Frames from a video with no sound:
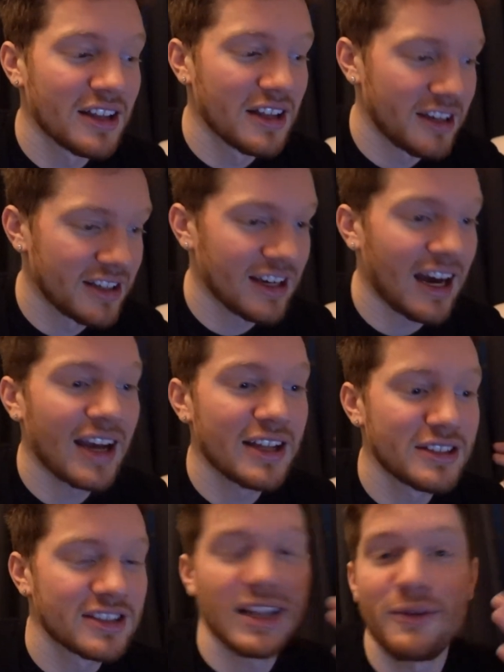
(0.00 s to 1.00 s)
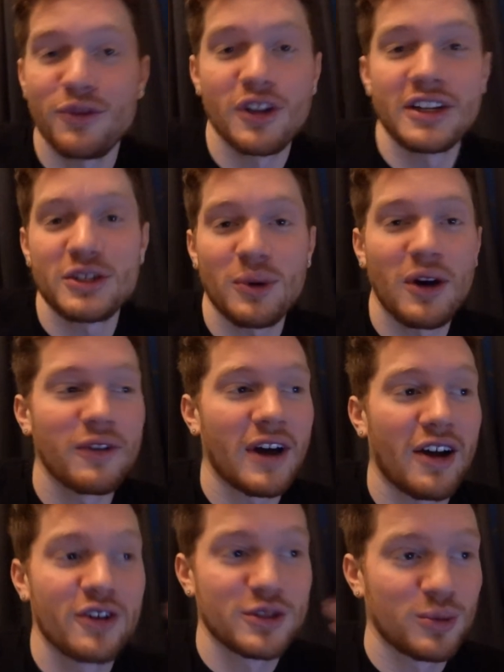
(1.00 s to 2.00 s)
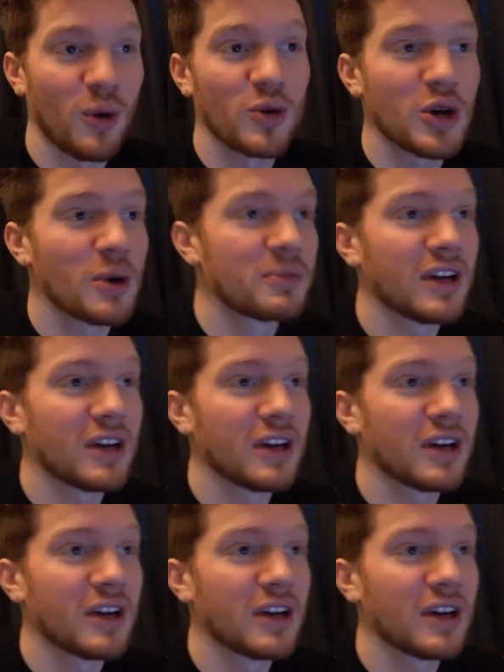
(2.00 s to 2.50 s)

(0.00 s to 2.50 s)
Like, I slept for, like, twelve hours, woke up,